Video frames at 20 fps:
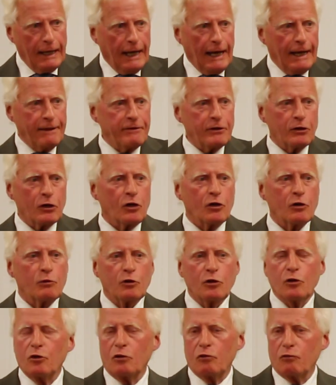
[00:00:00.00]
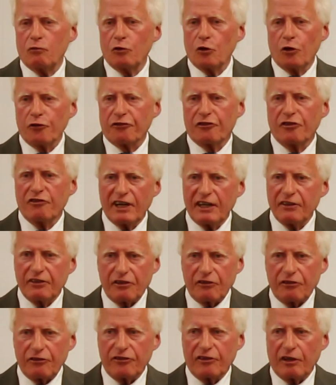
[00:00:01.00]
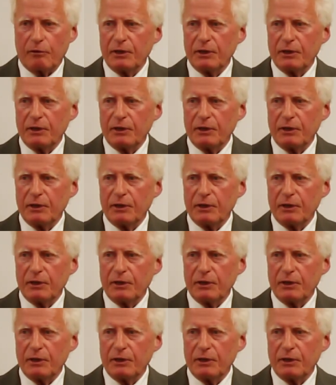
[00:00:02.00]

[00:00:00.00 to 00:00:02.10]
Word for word: And there are lots of others.